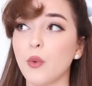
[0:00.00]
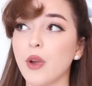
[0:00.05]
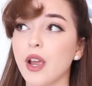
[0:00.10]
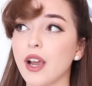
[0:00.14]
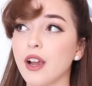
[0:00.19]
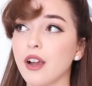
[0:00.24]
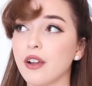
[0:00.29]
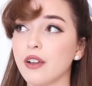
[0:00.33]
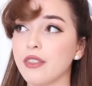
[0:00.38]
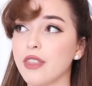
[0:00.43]

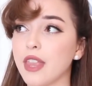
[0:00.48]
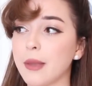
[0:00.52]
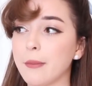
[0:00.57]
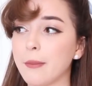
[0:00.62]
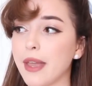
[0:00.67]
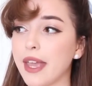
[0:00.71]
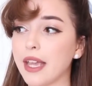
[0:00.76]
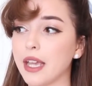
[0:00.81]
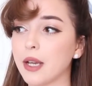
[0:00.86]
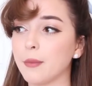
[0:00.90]
where they
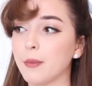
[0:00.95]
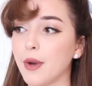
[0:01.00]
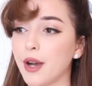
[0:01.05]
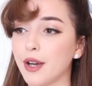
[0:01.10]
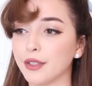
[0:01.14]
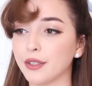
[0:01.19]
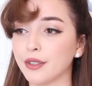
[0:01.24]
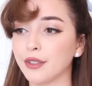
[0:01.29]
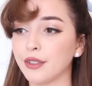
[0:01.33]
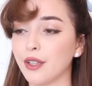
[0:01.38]
make
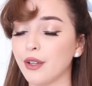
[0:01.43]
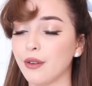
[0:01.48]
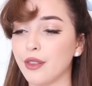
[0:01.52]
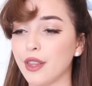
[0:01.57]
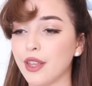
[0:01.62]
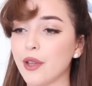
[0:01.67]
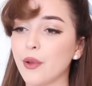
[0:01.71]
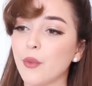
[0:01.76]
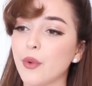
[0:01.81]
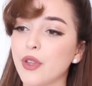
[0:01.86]
modern
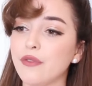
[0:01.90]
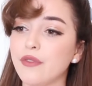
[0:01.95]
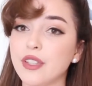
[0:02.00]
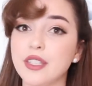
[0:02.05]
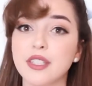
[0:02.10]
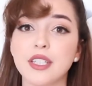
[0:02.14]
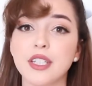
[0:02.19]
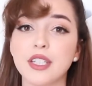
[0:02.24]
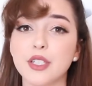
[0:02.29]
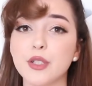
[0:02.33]
clothing with
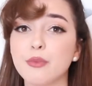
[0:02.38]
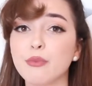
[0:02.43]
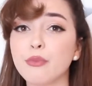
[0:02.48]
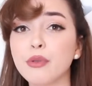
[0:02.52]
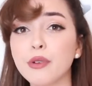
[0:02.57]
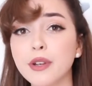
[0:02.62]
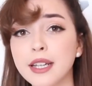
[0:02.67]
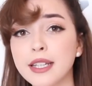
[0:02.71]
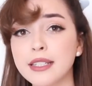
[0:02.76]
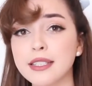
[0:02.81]
vintage
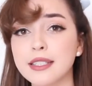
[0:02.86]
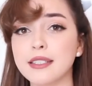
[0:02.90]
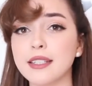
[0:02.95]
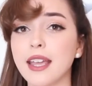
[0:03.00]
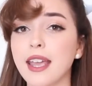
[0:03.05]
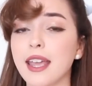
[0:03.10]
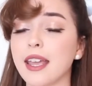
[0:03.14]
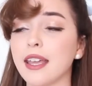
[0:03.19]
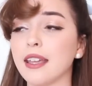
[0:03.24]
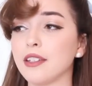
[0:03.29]
prints
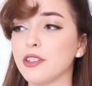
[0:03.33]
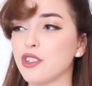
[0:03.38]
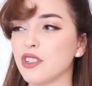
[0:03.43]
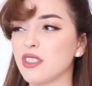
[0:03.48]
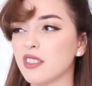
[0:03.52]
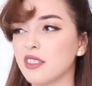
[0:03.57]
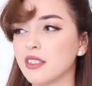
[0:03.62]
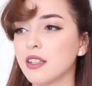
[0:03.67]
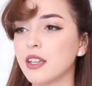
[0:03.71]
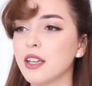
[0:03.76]
and
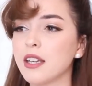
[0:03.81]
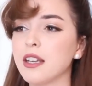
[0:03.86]
just